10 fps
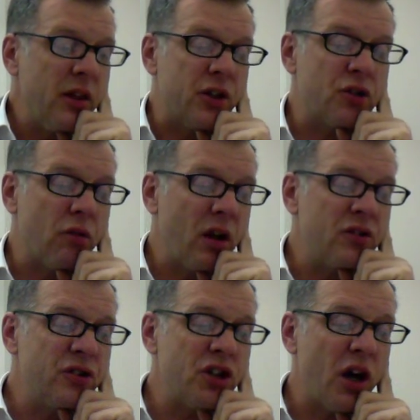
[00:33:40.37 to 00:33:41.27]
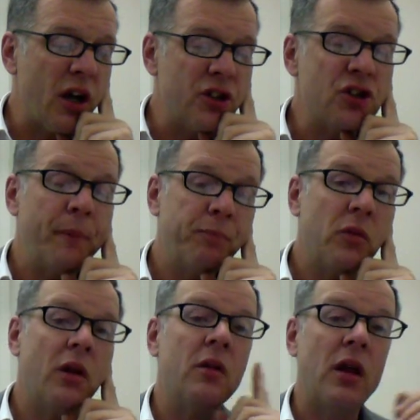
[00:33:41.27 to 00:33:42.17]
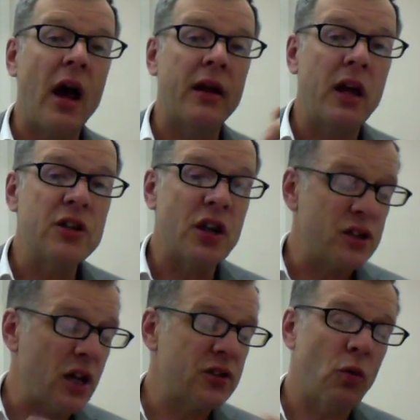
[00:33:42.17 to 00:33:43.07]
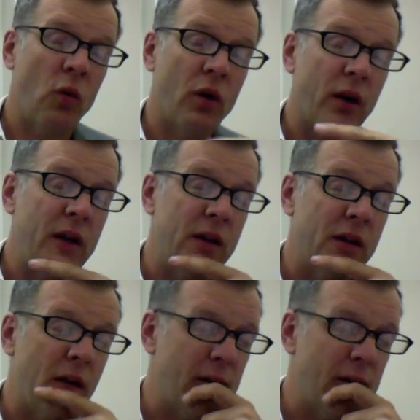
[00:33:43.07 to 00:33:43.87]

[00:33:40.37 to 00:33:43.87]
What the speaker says: the judge at HHS or in